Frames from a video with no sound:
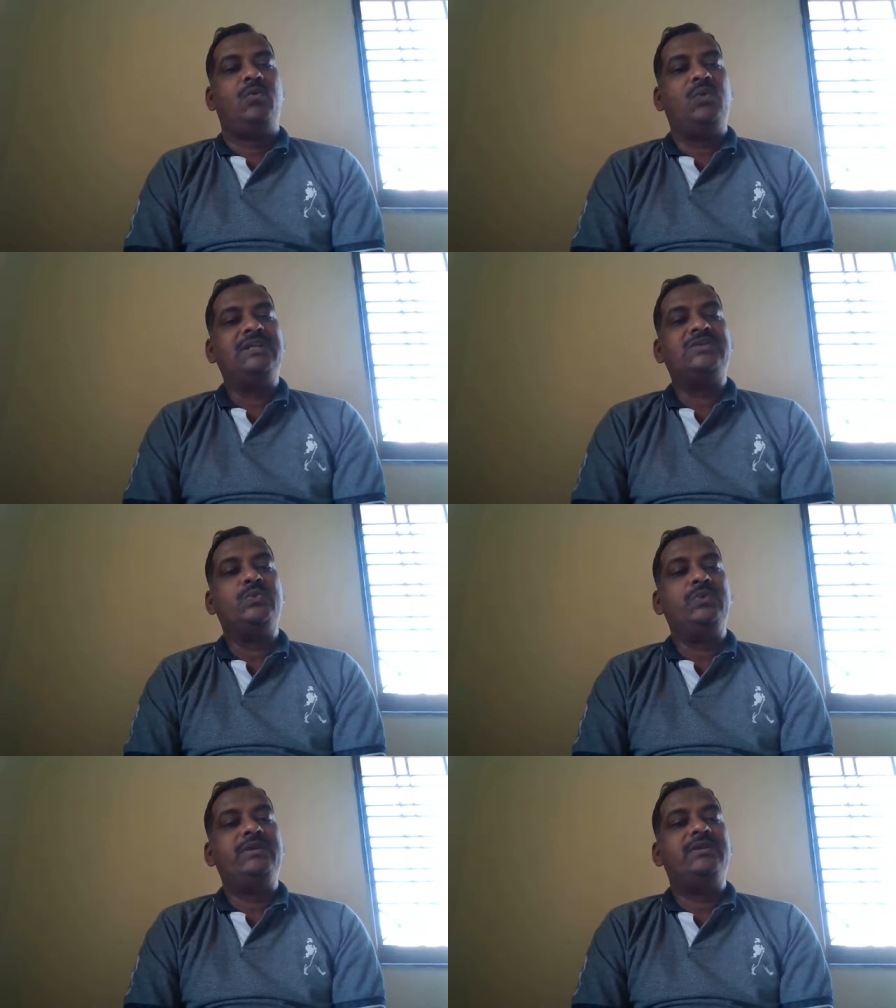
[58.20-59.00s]
Once
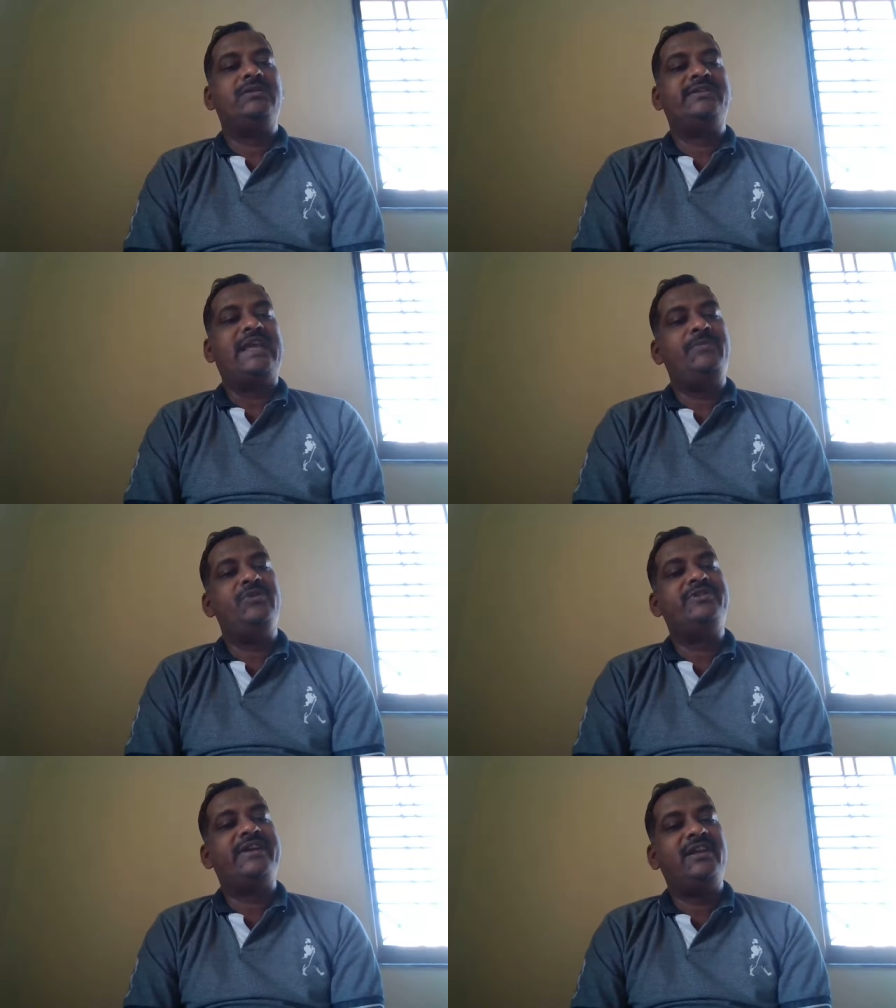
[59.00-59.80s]

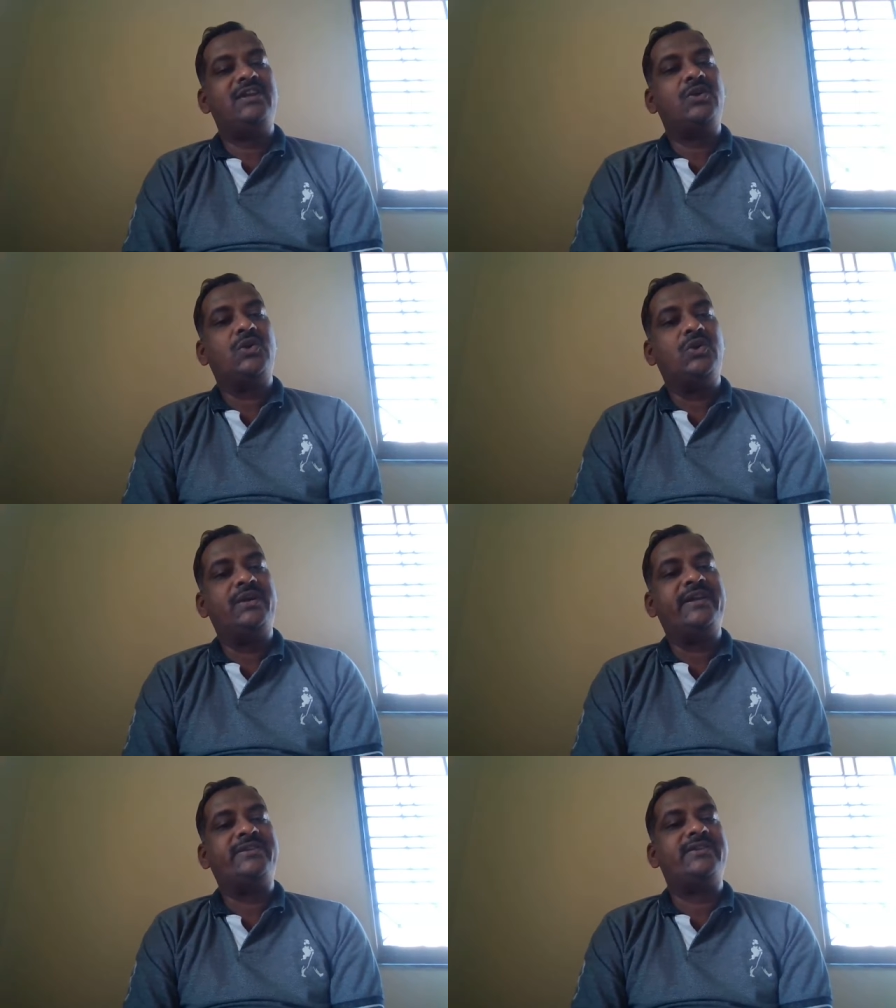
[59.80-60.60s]
Samuel Taylor
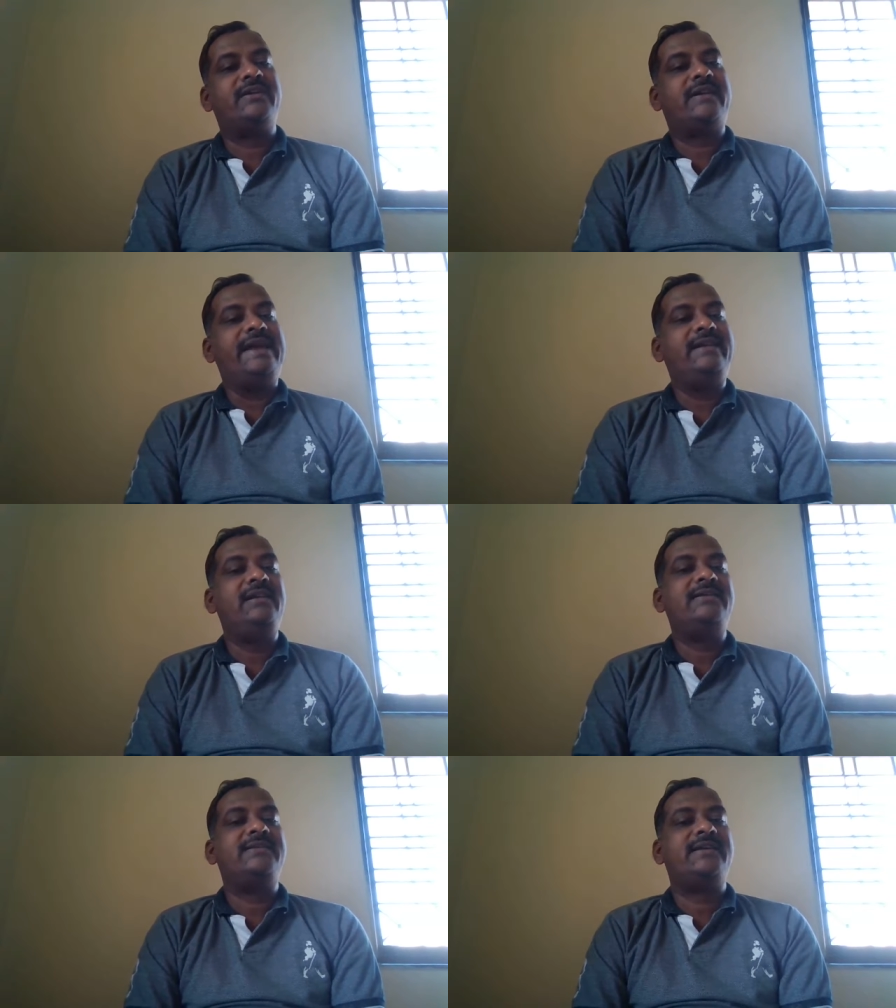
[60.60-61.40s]
Coleridge
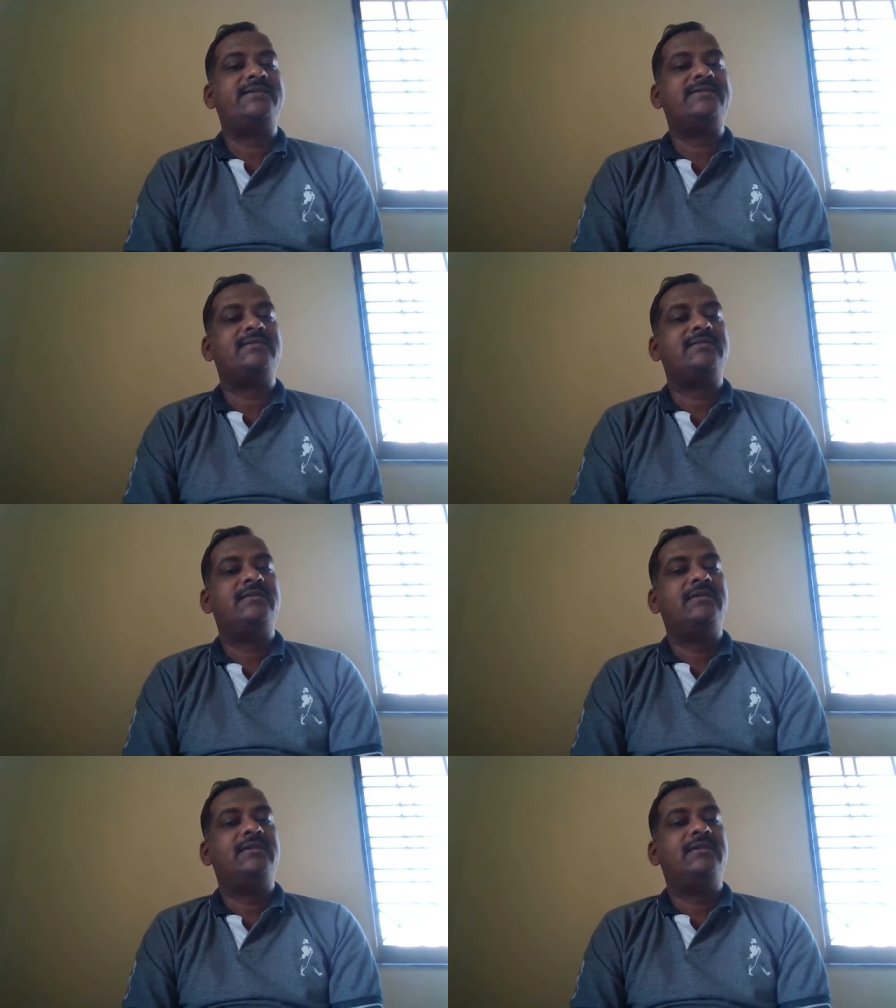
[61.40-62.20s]
rightly says,
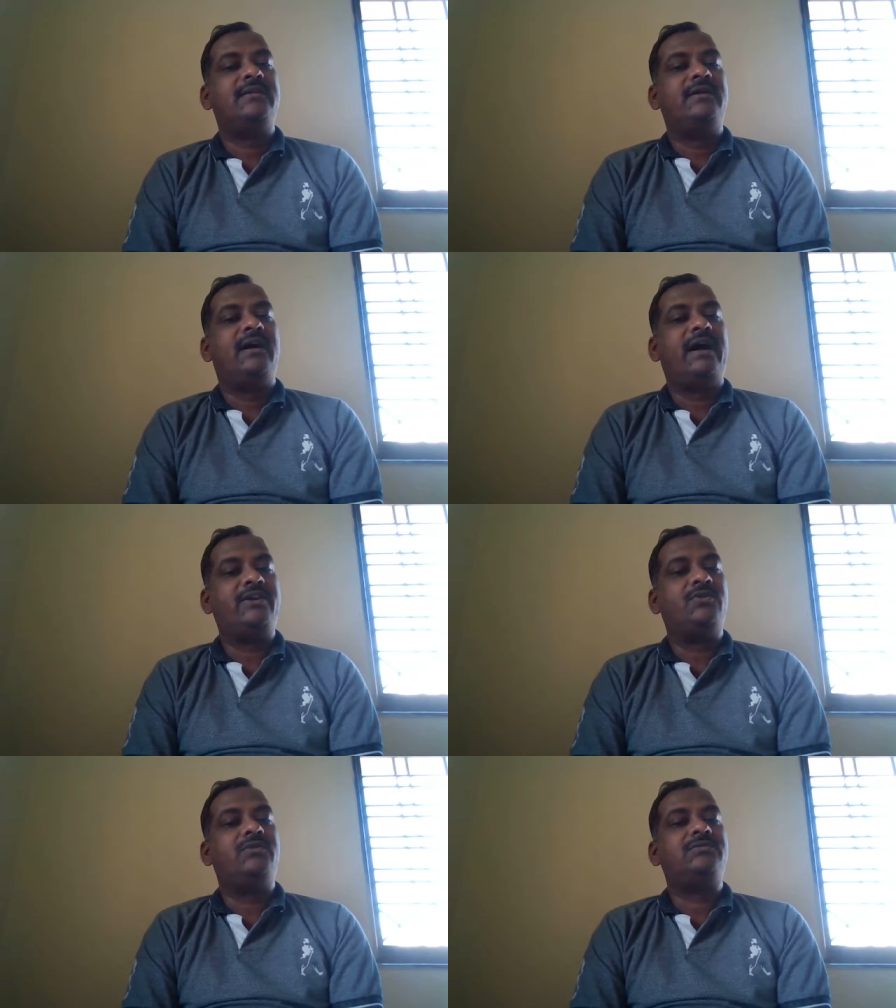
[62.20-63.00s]
I
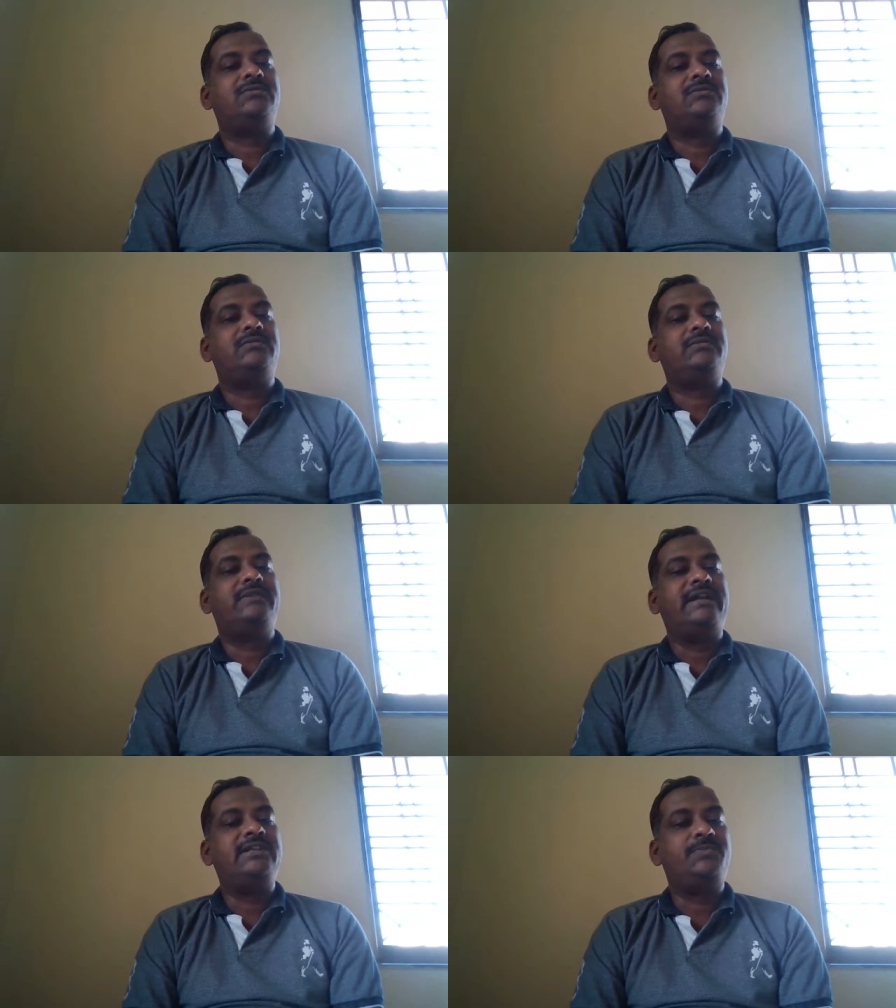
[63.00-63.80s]
quote,
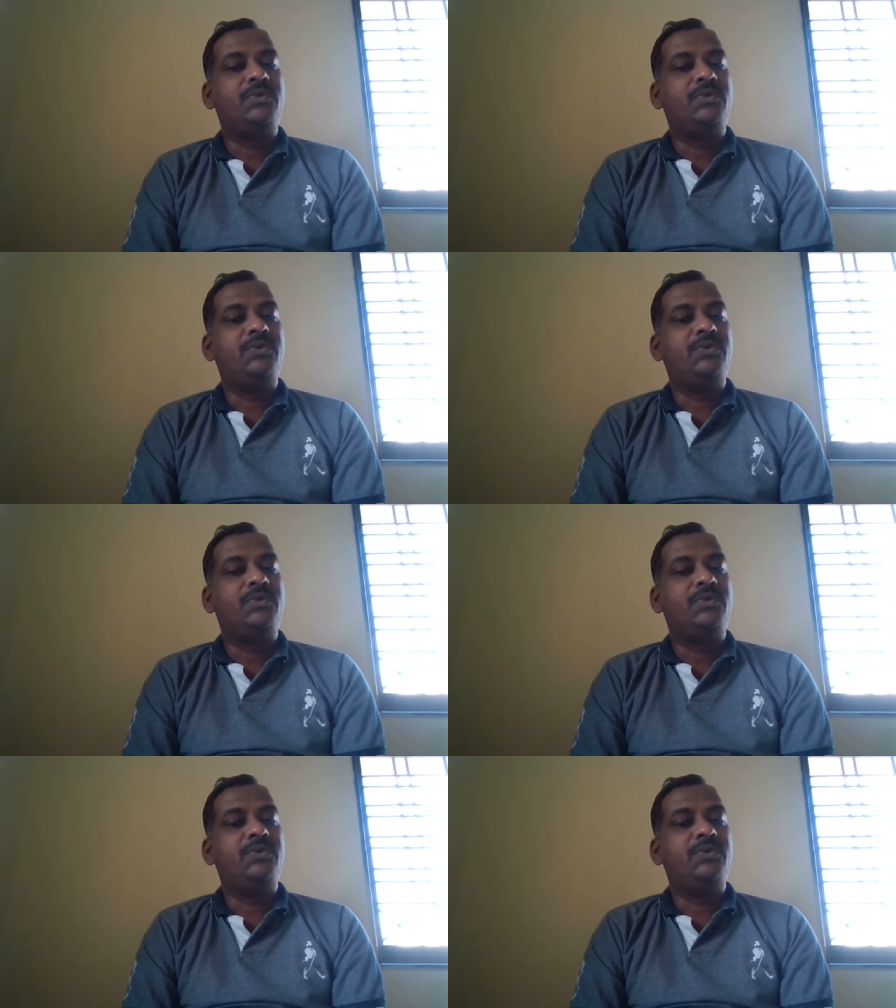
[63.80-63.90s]
that is